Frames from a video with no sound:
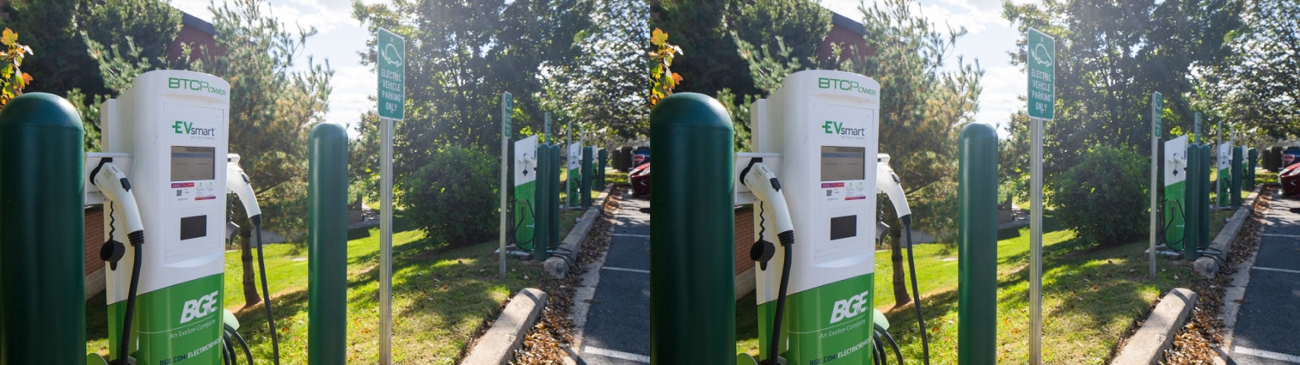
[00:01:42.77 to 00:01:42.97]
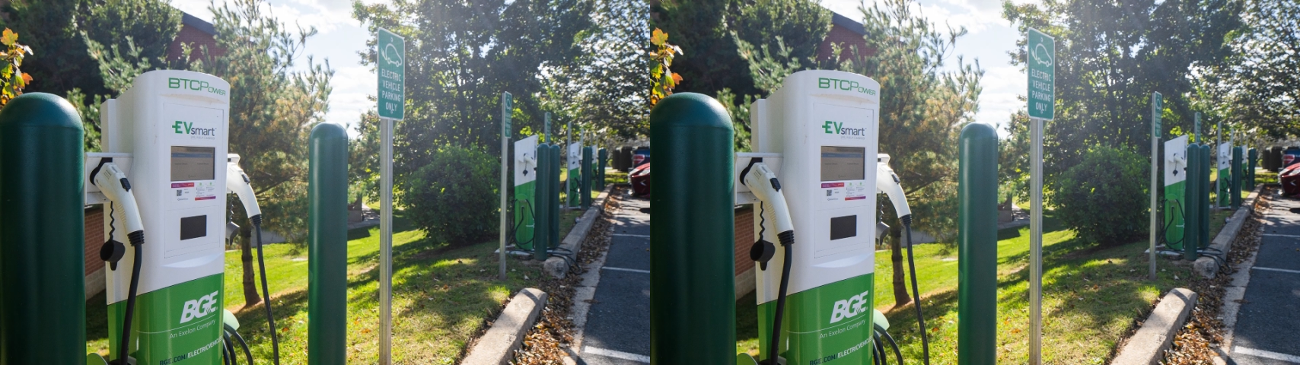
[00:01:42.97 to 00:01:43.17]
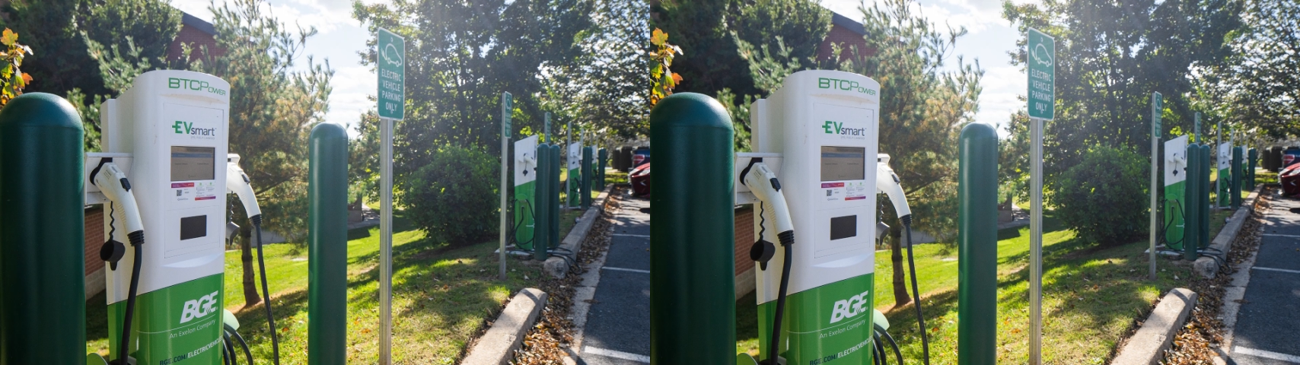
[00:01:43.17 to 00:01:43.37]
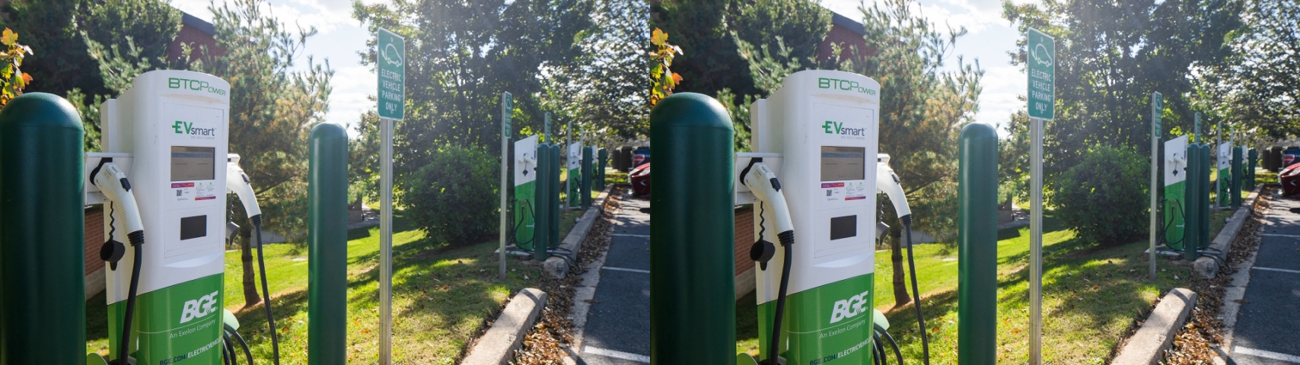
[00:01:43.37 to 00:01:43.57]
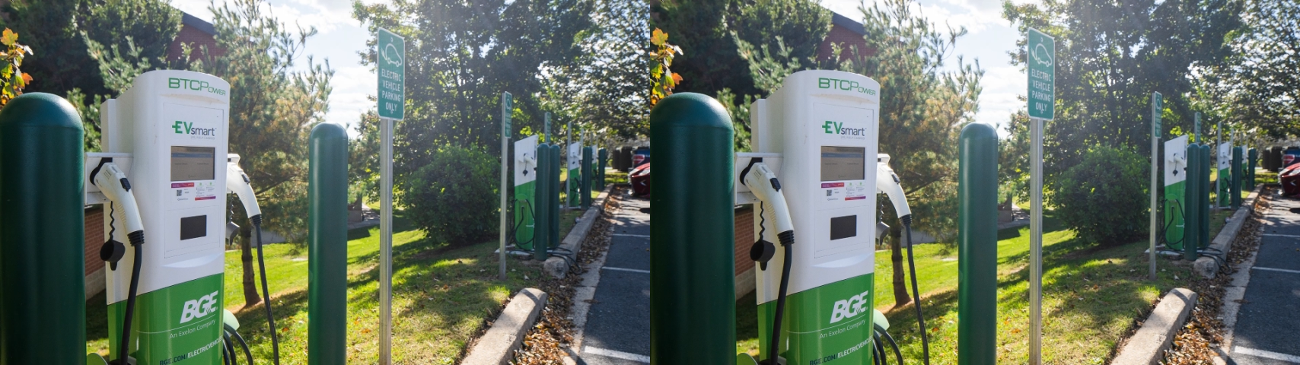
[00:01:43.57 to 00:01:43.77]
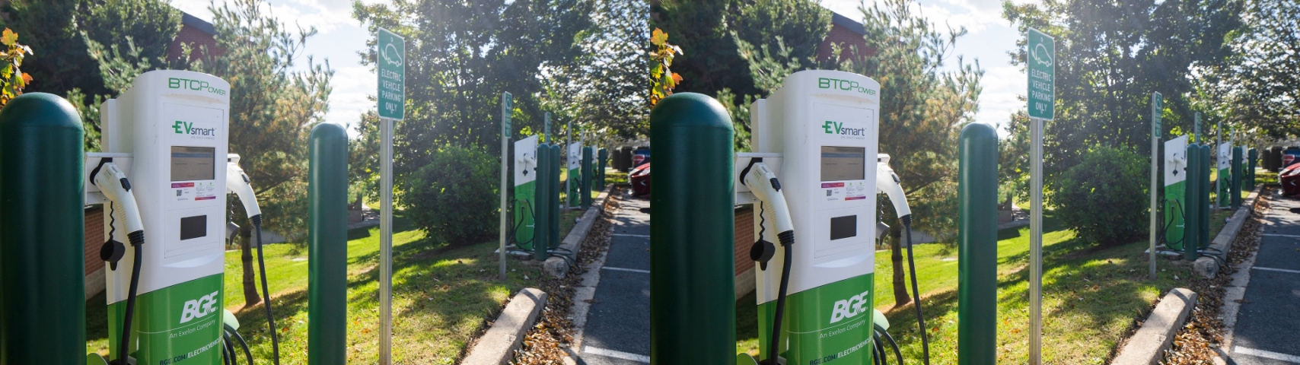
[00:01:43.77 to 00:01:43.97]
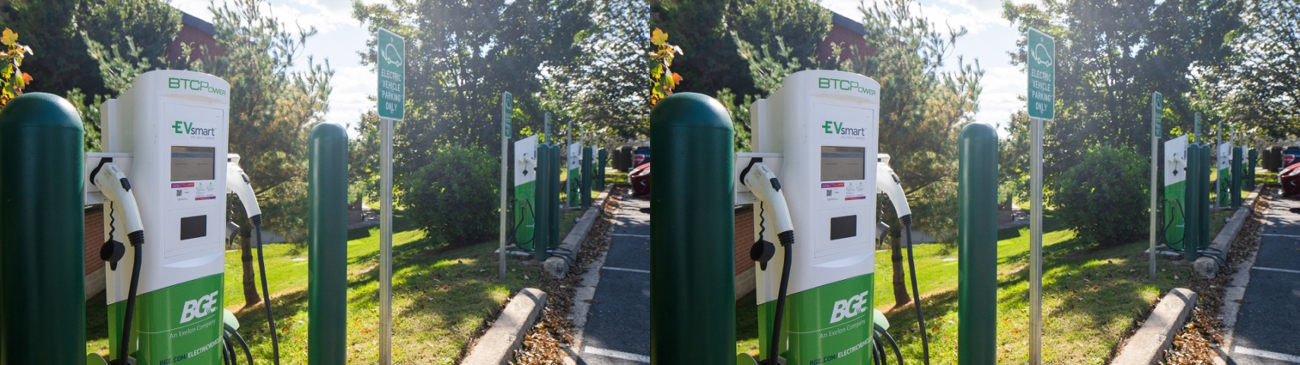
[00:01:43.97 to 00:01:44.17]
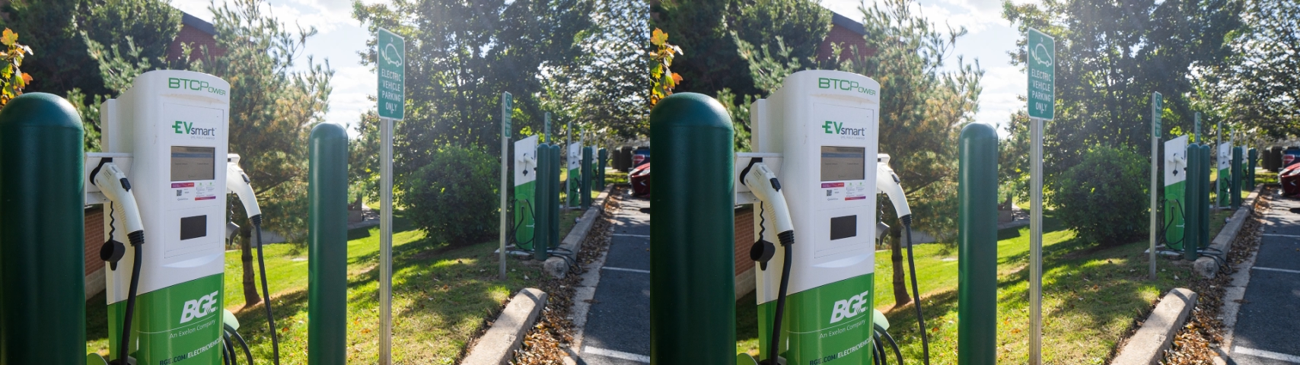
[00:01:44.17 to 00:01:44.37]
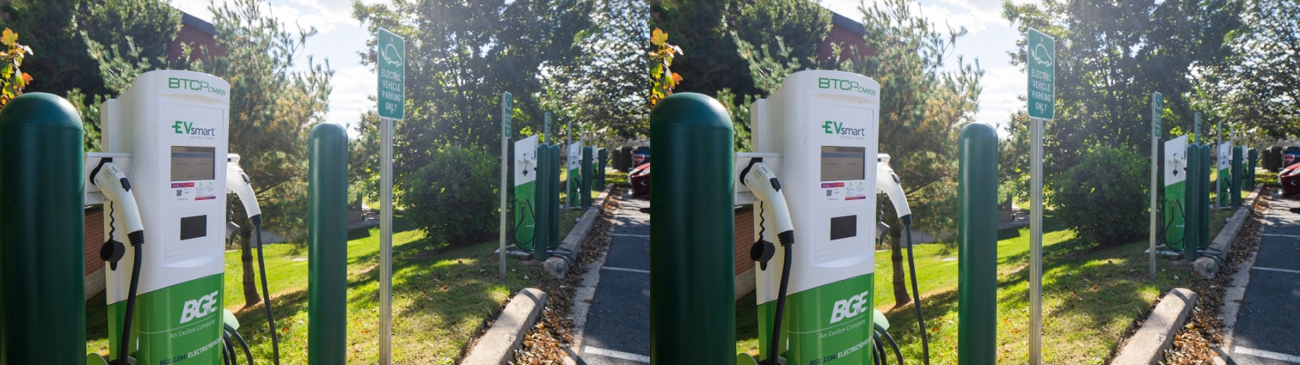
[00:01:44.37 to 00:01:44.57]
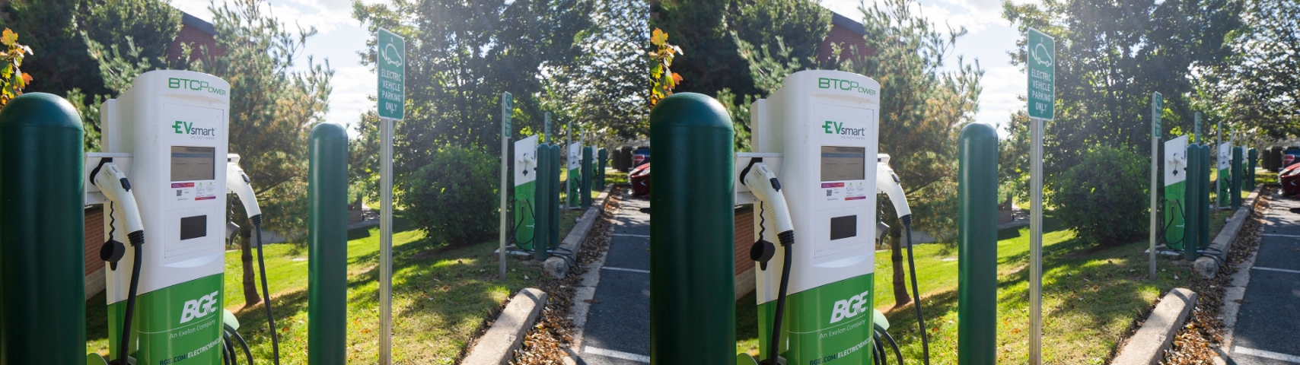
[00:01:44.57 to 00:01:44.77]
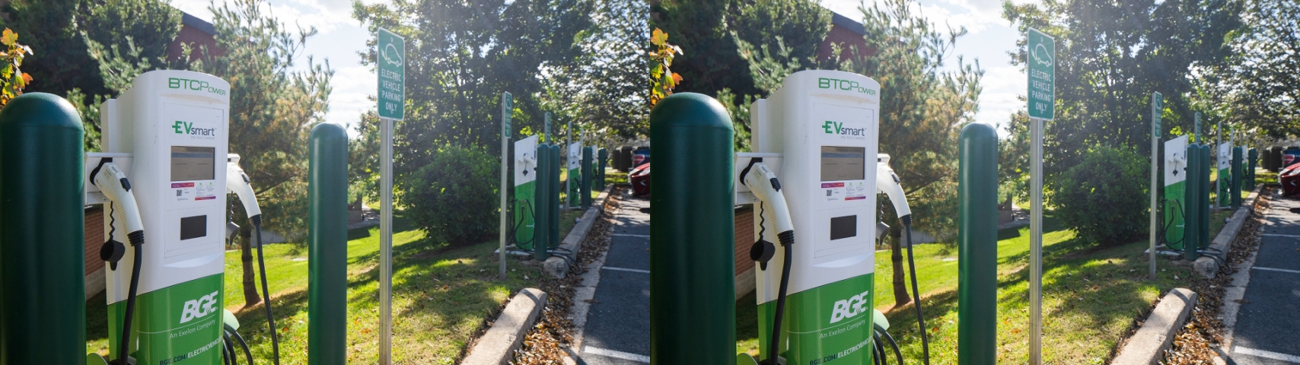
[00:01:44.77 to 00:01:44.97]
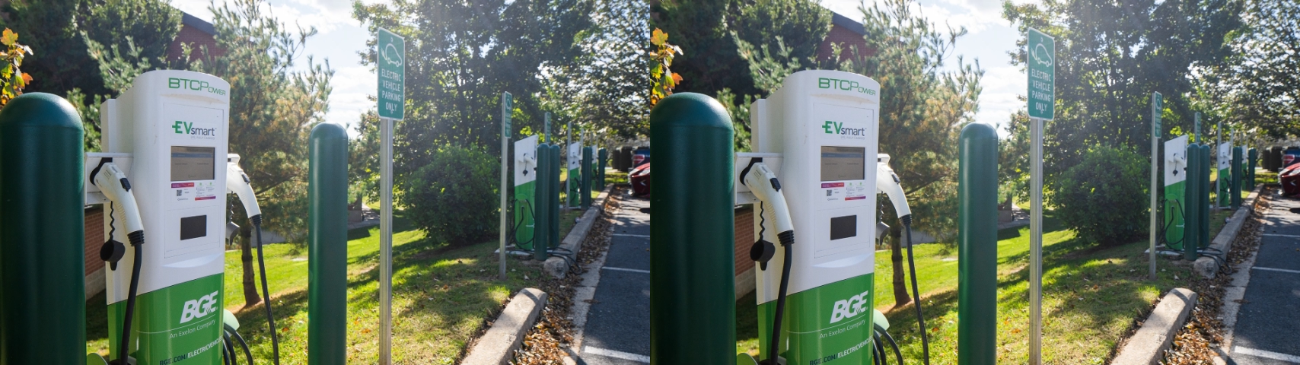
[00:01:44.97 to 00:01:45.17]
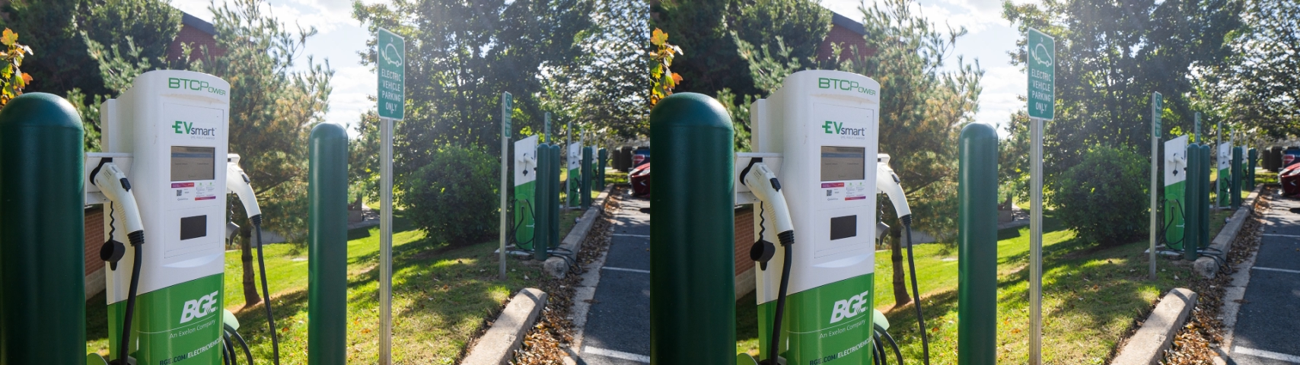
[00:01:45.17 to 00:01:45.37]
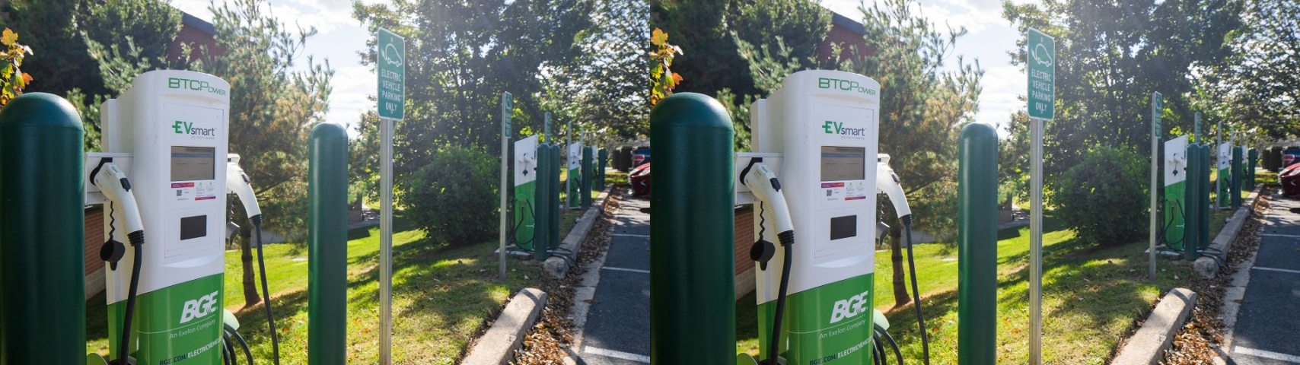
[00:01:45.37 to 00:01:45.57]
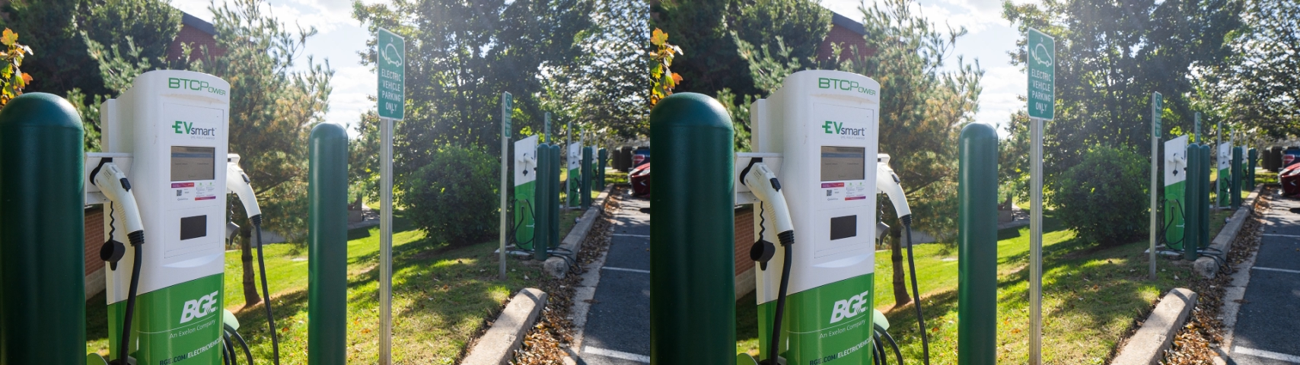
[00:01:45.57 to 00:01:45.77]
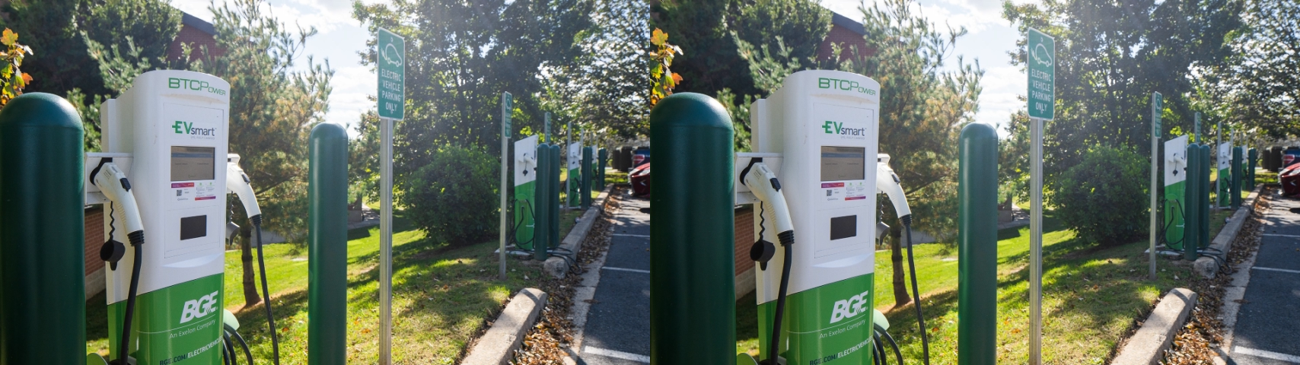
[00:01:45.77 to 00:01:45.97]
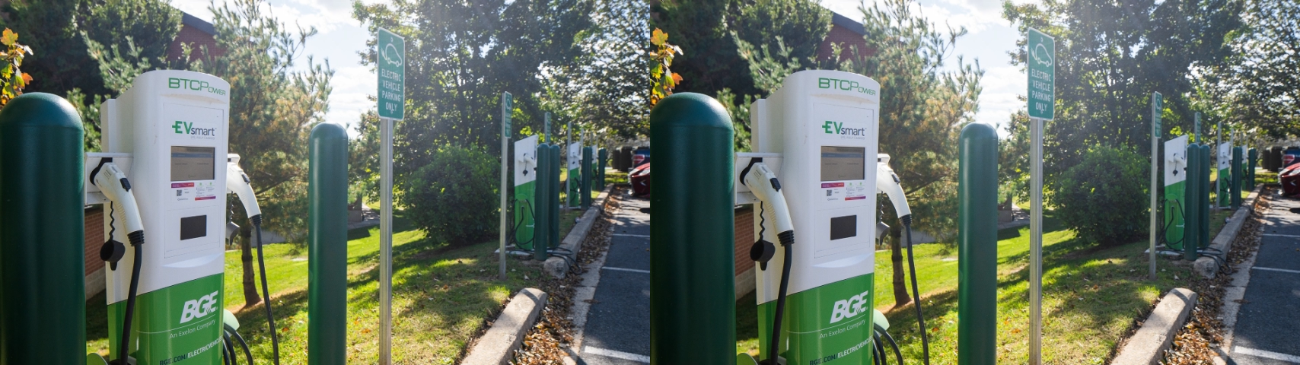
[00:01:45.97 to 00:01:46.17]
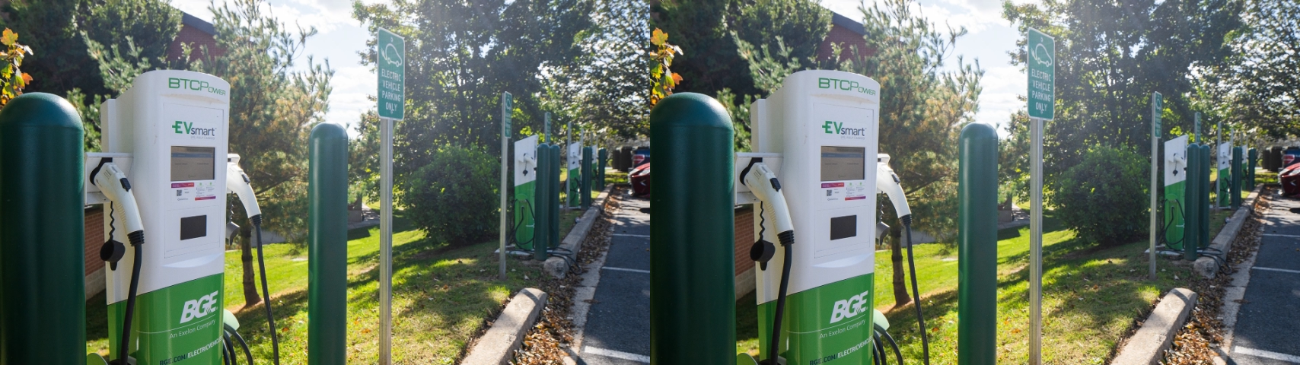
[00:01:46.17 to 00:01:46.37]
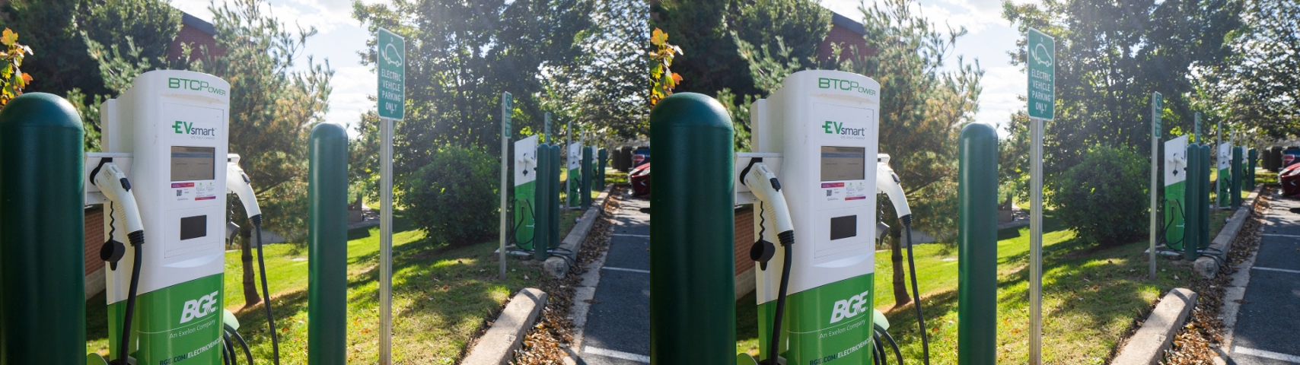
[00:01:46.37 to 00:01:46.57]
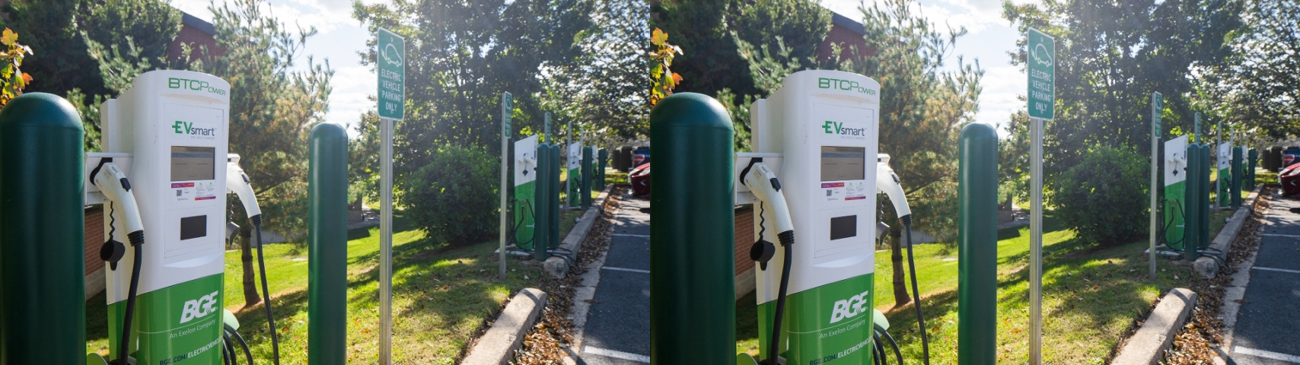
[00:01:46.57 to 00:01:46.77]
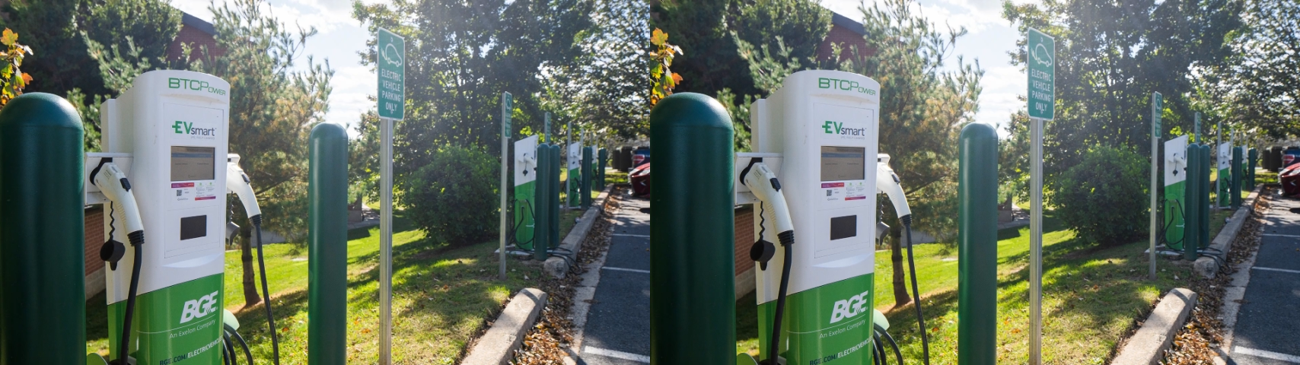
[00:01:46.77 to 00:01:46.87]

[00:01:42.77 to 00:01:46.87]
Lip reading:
Nobody's mouth can be seen.